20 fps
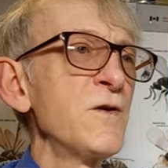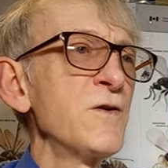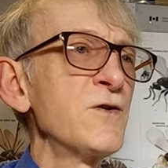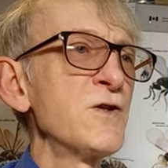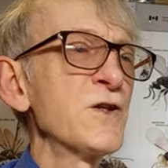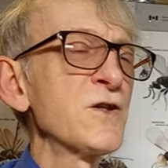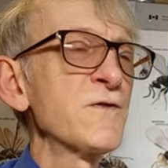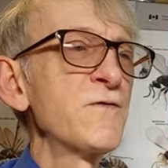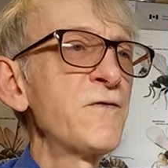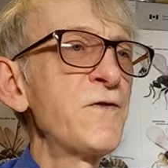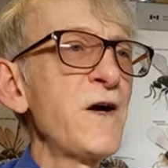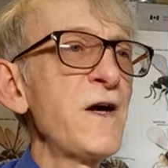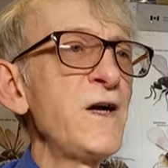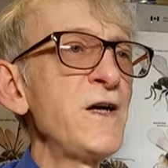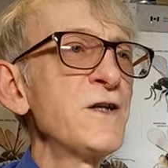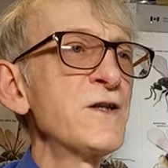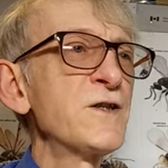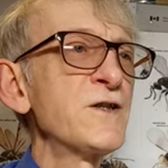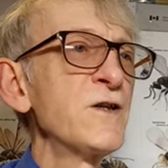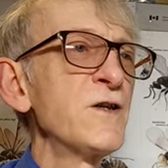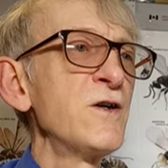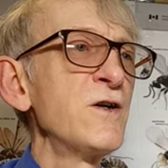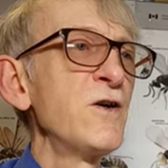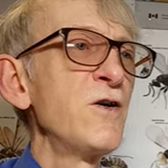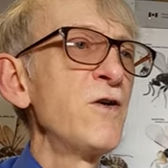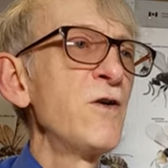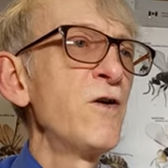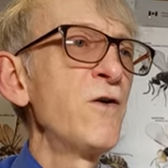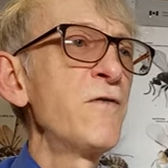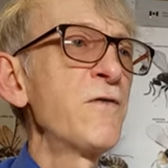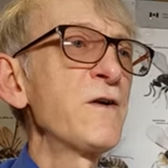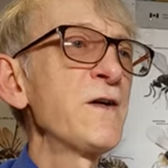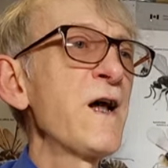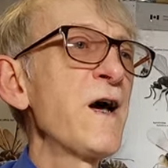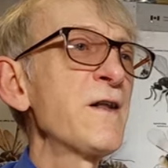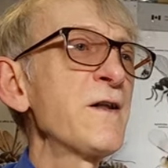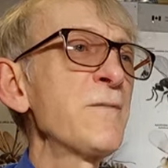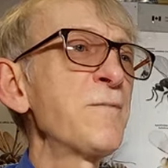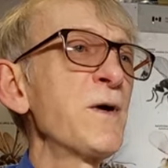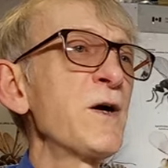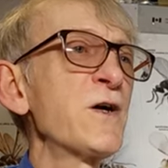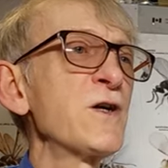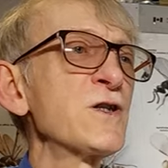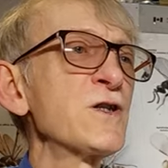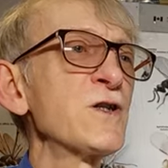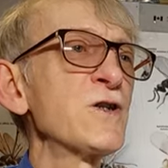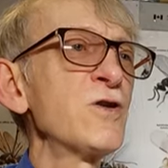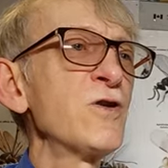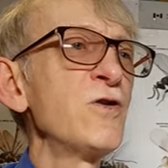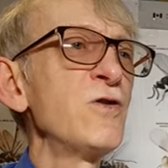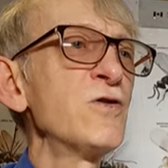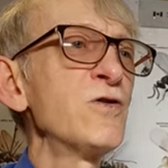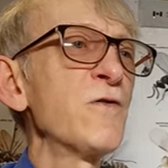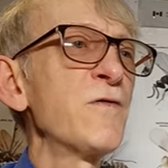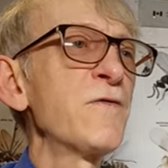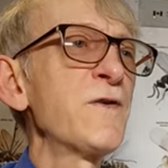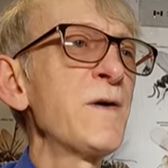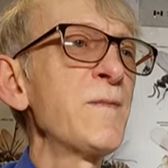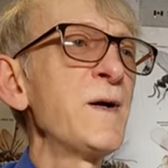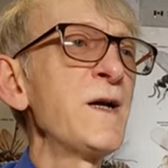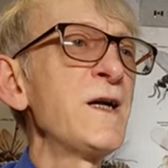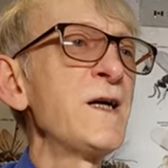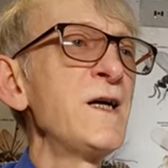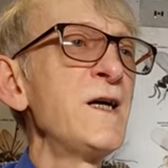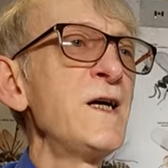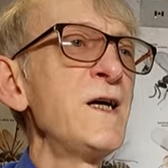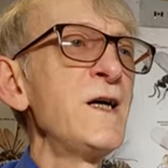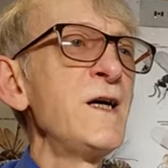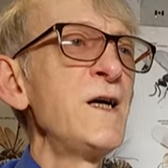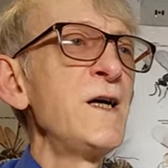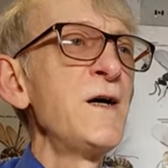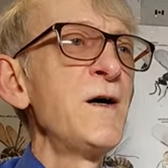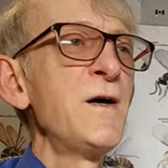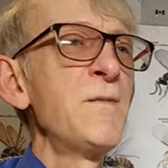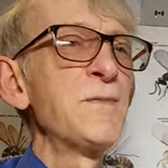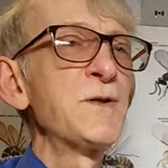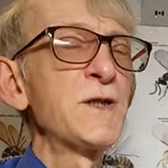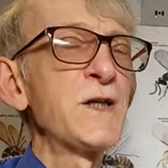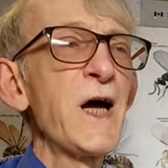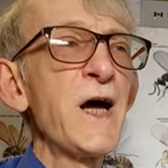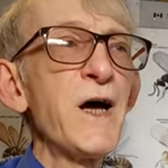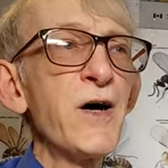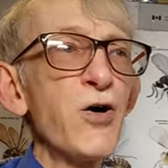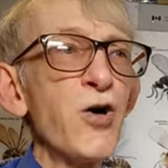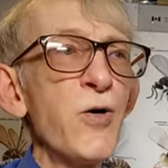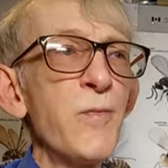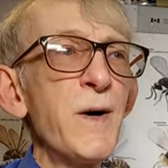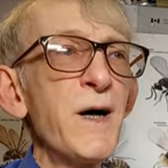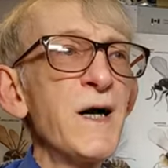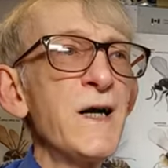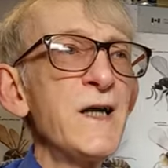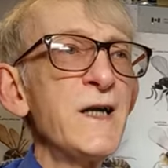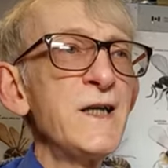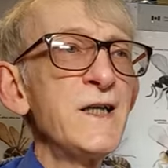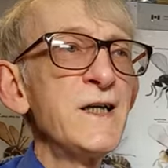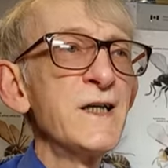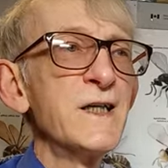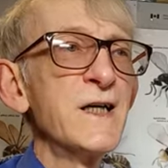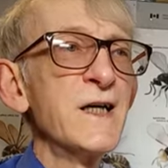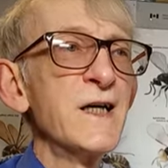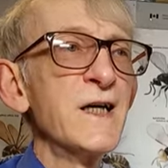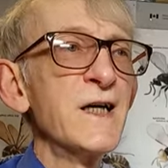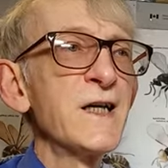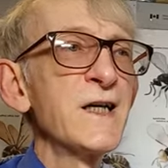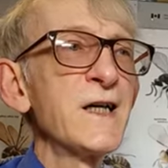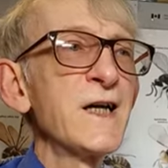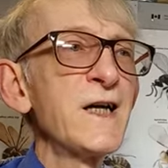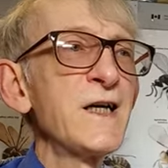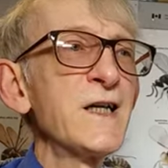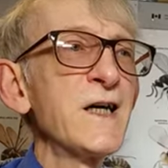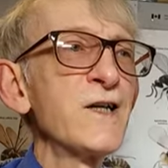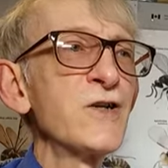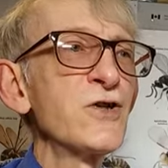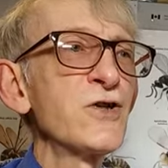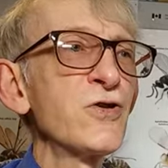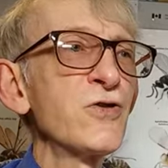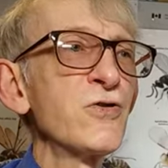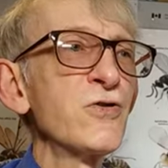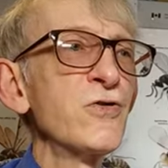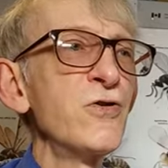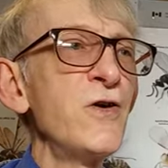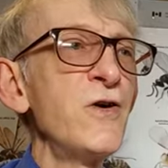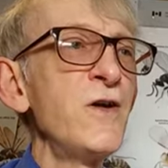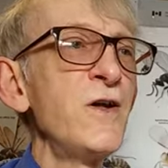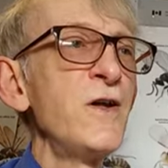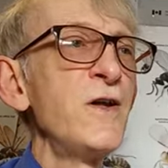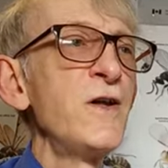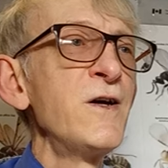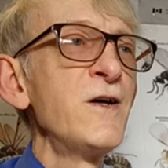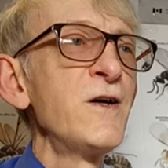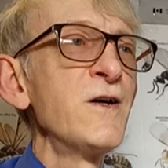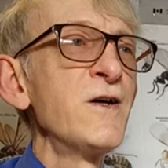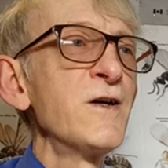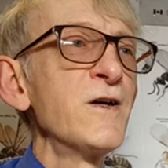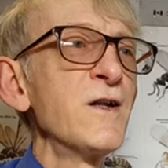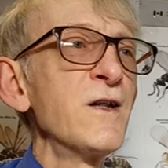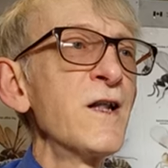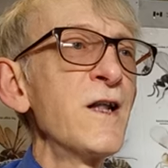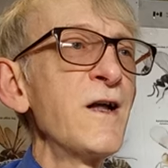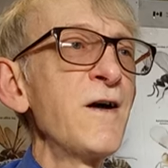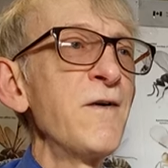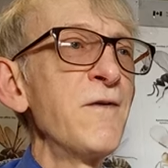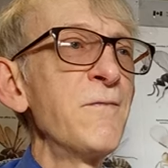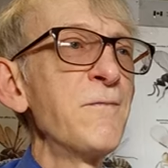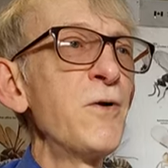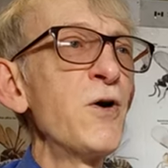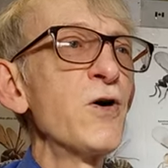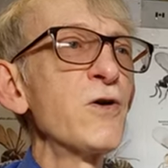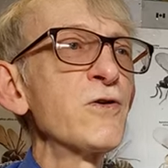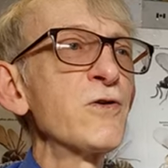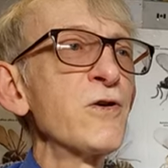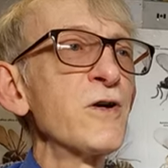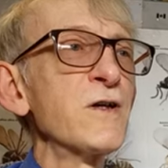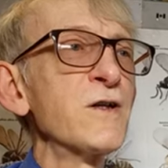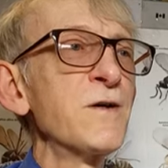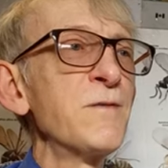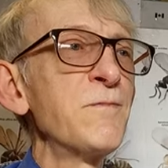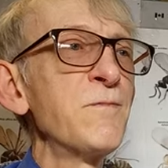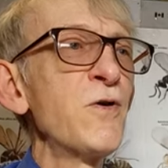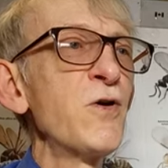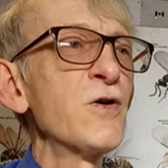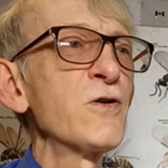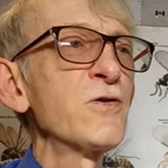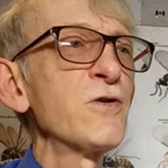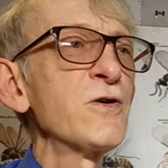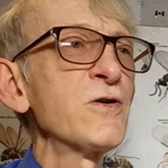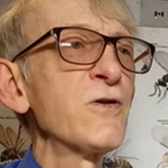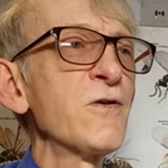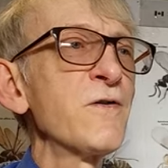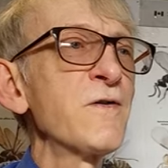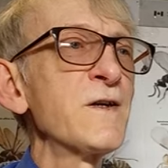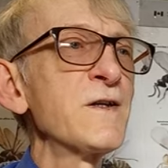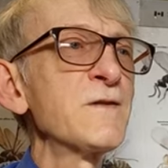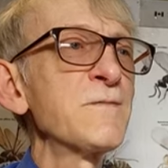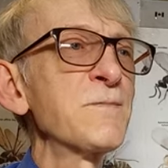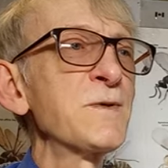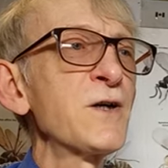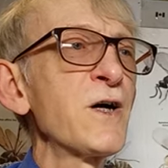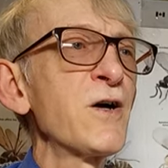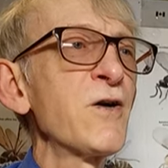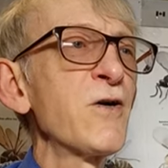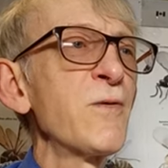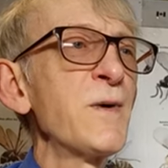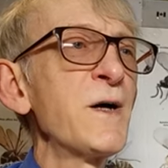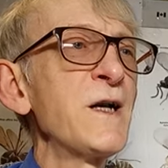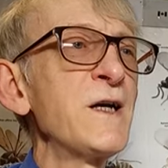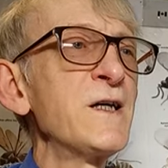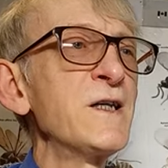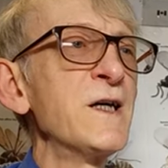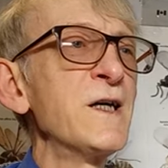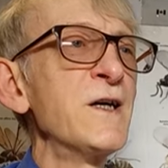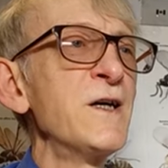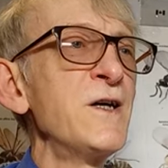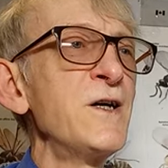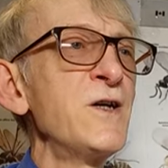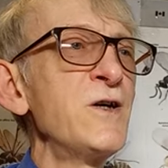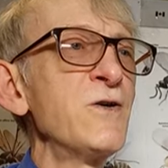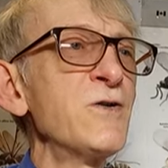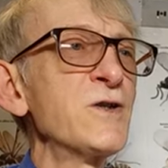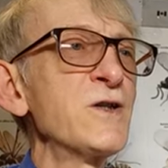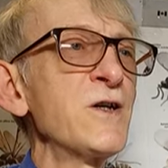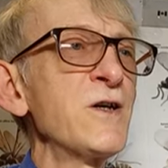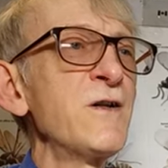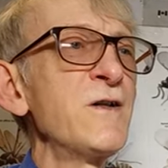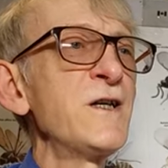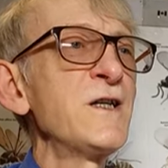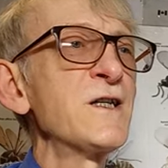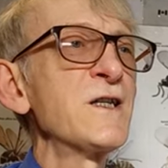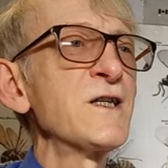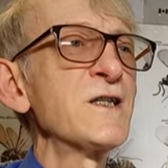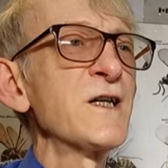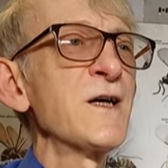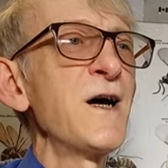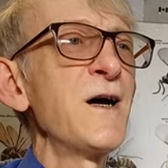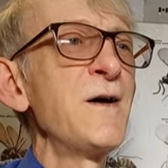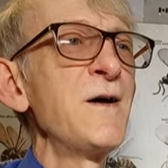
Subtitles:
just face of another parasitoid of family Pteromalidae. Again, I show you portrait of this Pteromalidae. You see, this is